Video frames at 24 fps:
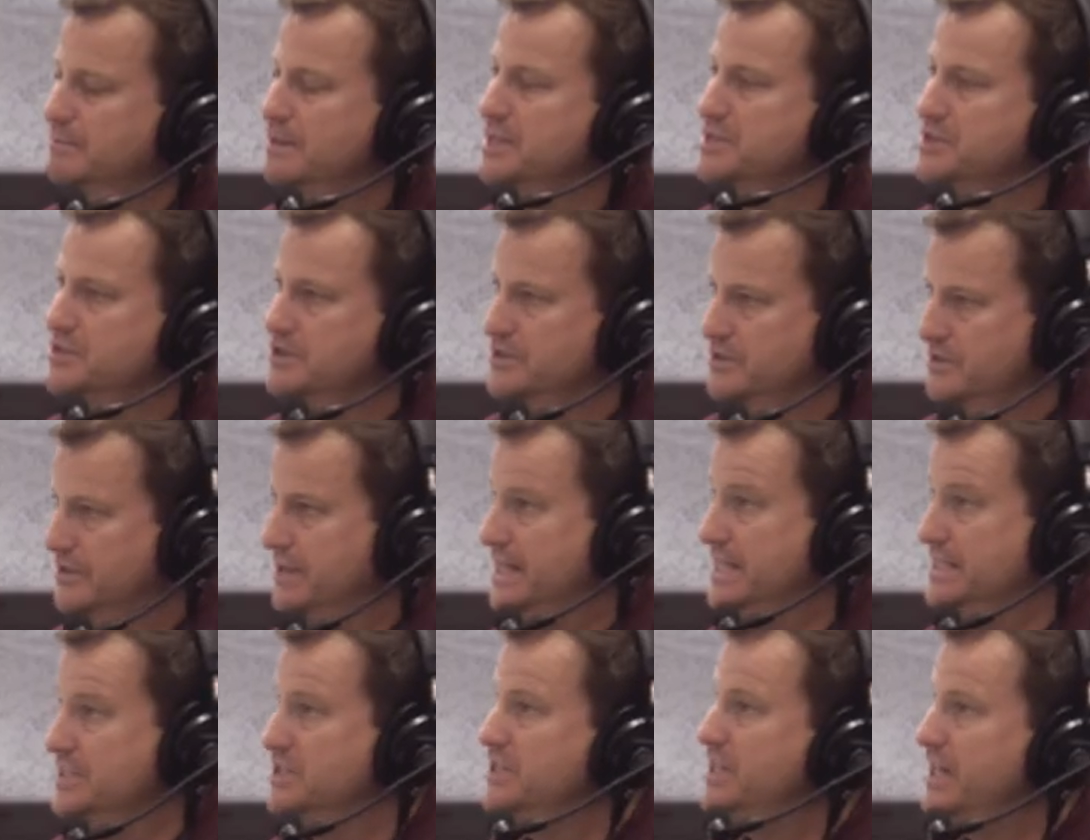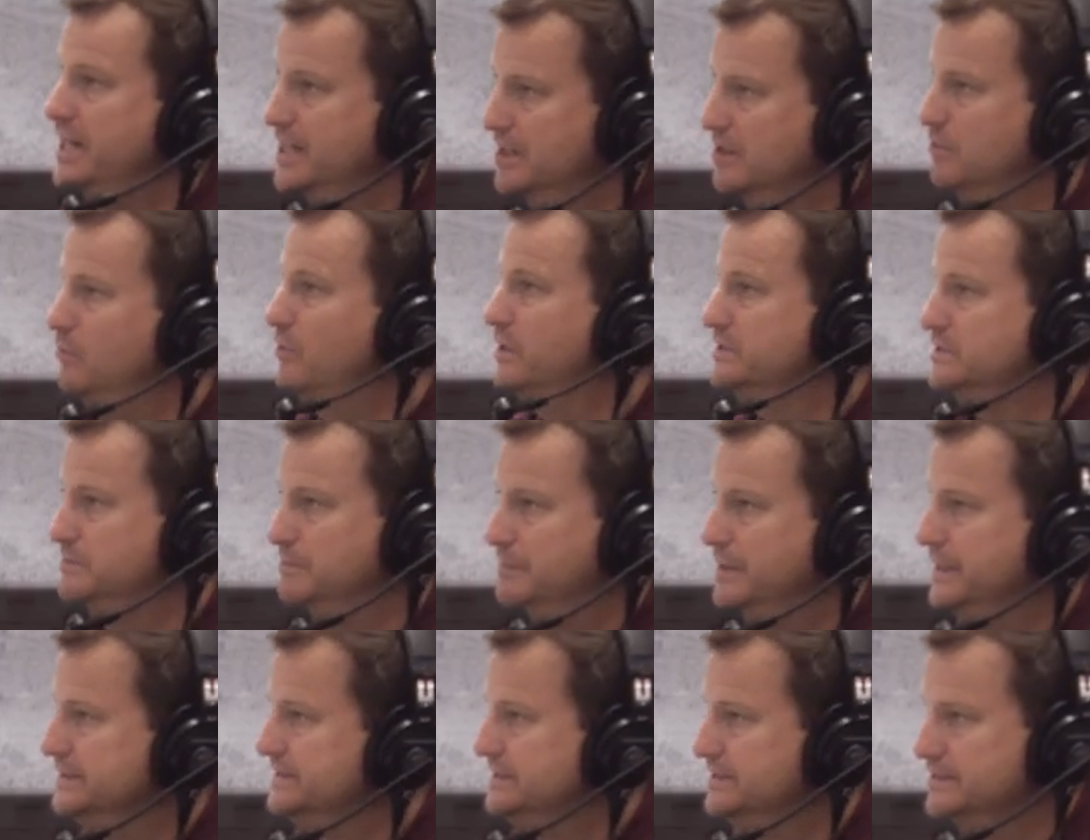make sure you're educated on what's
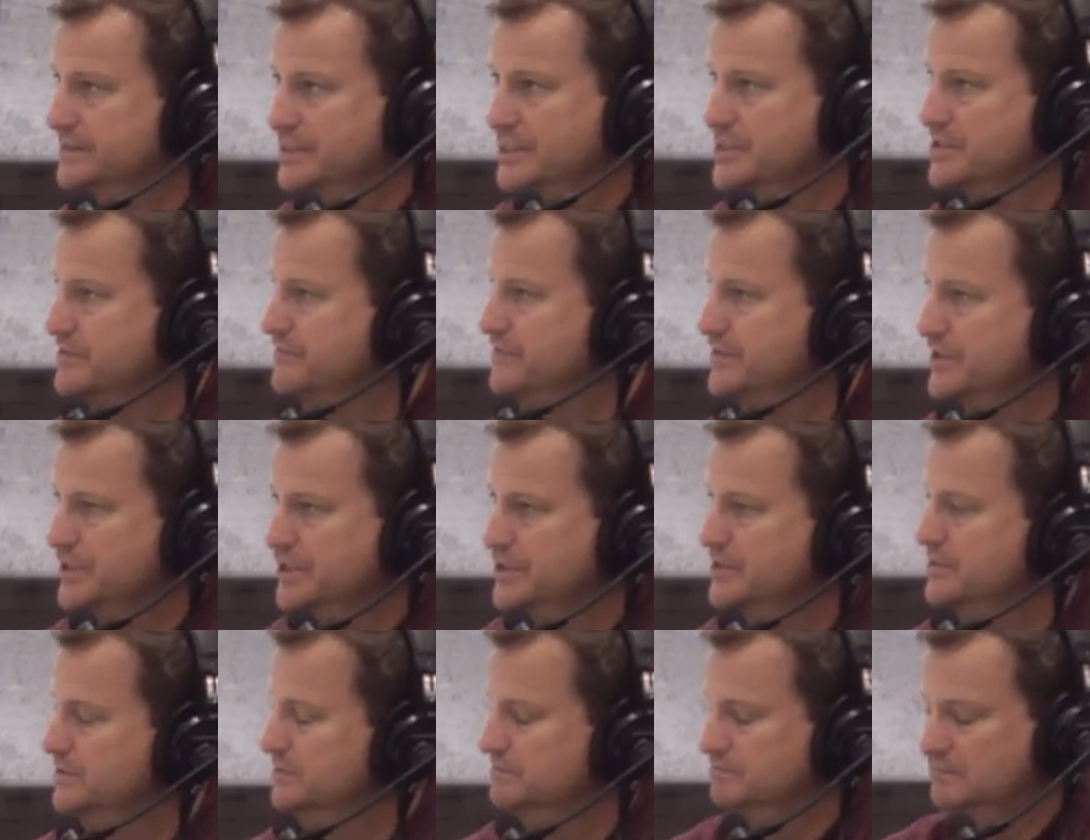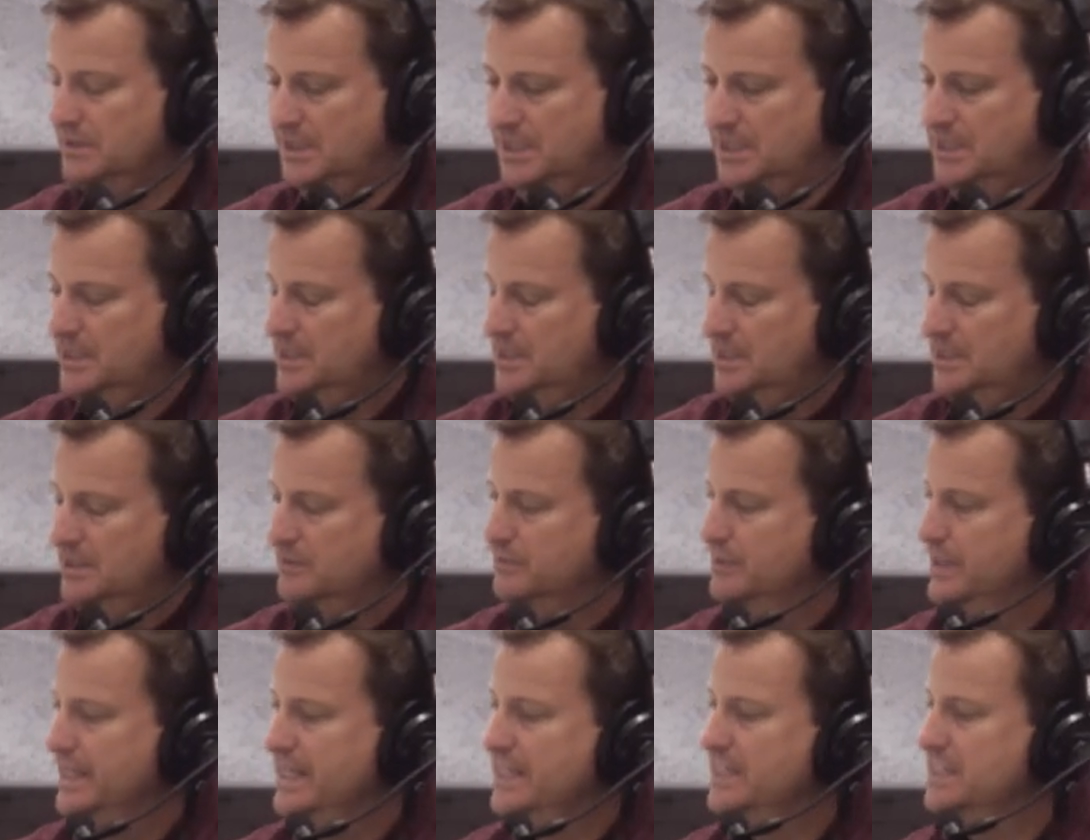the best decision for you. And,
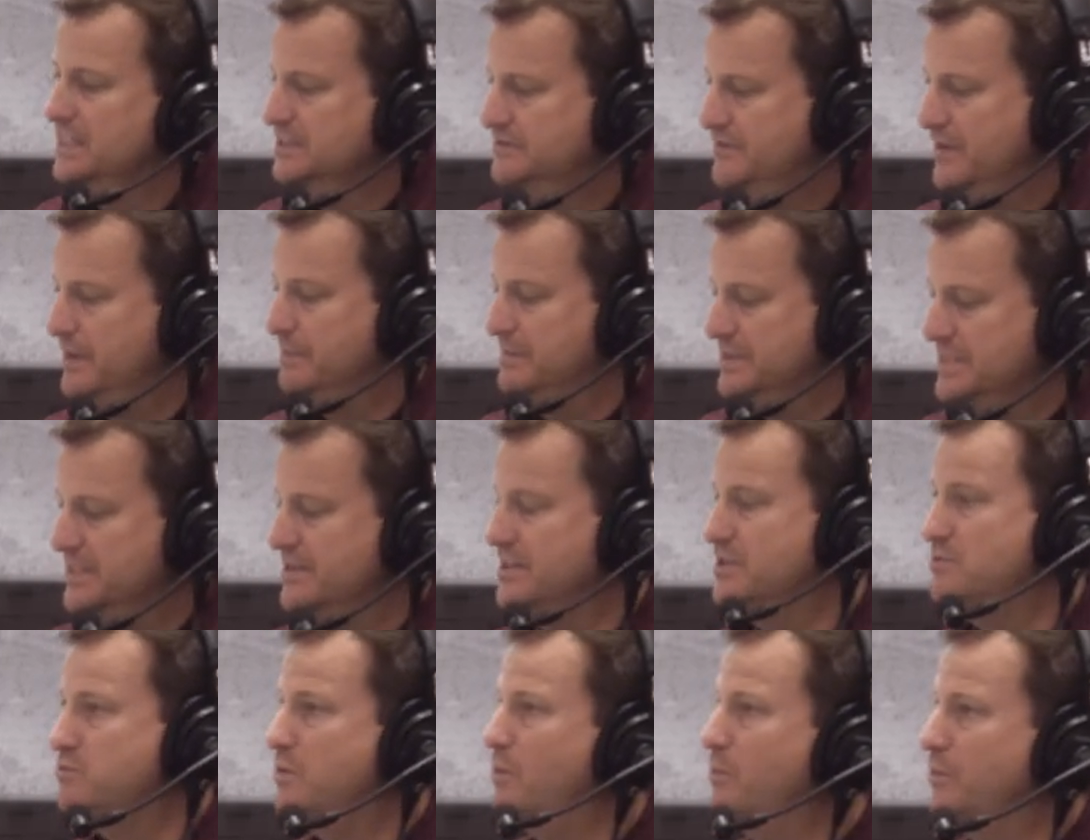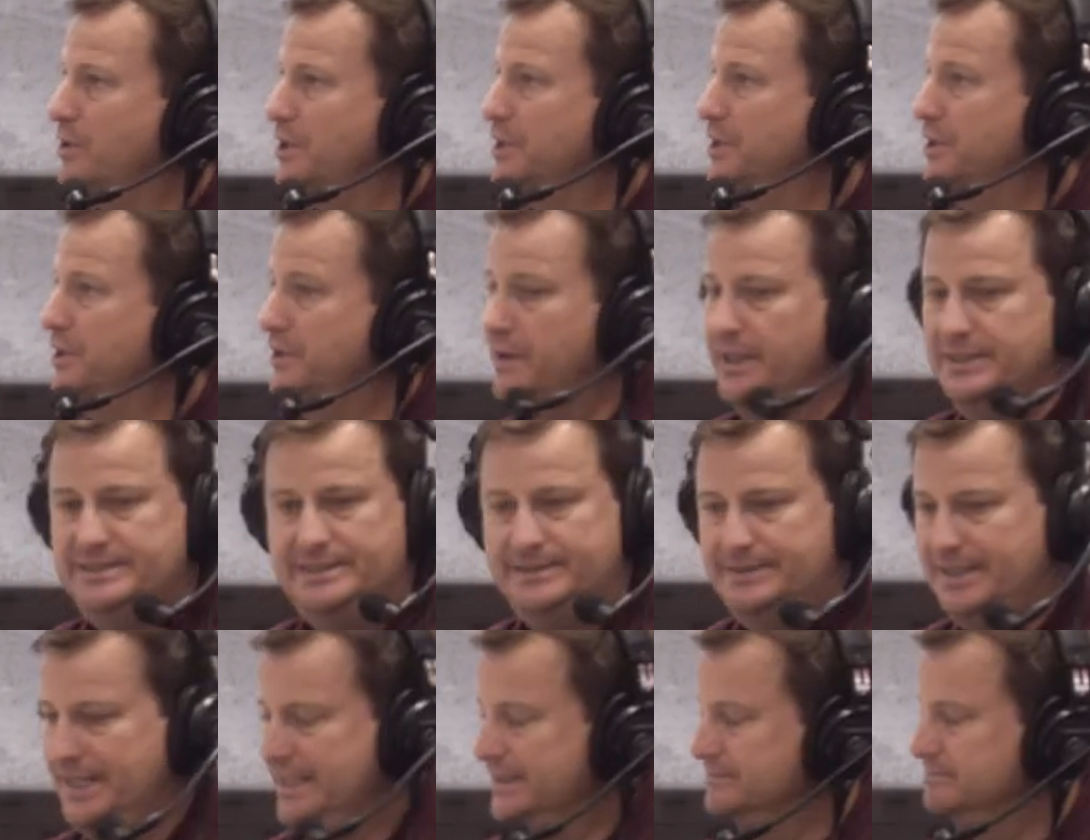when he and his family said, This is what we're going to do, I
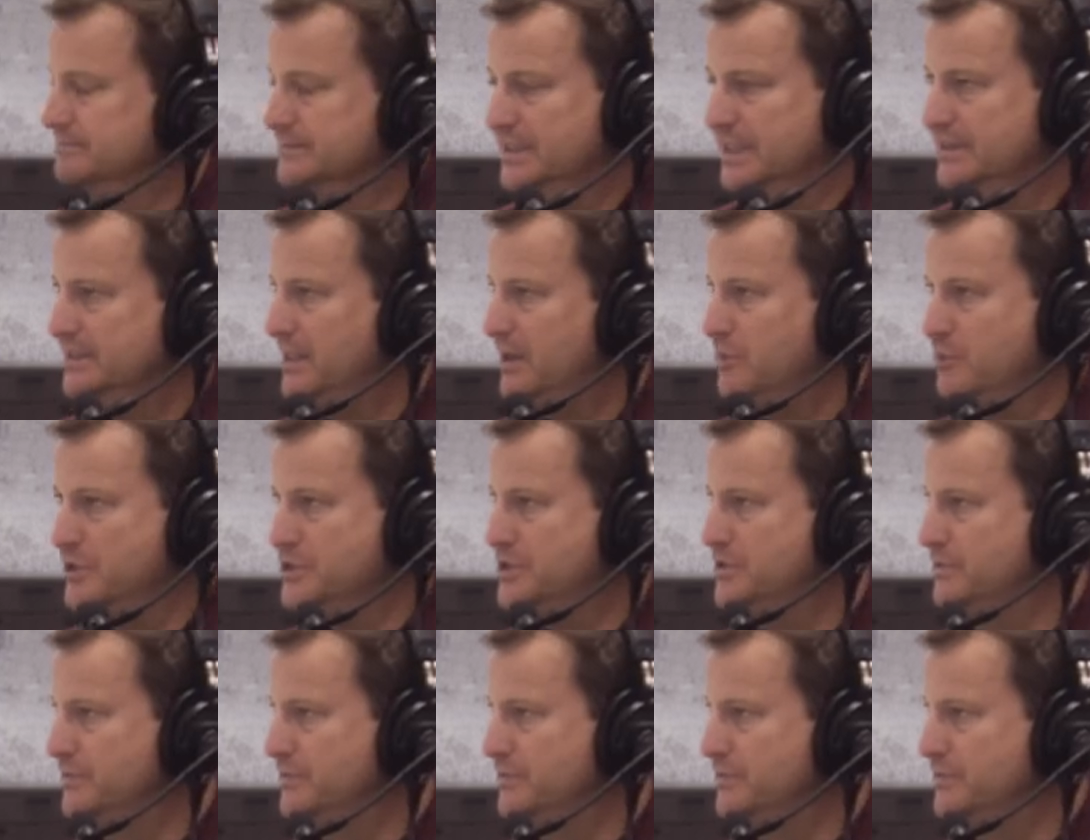said, Hey, I, I wish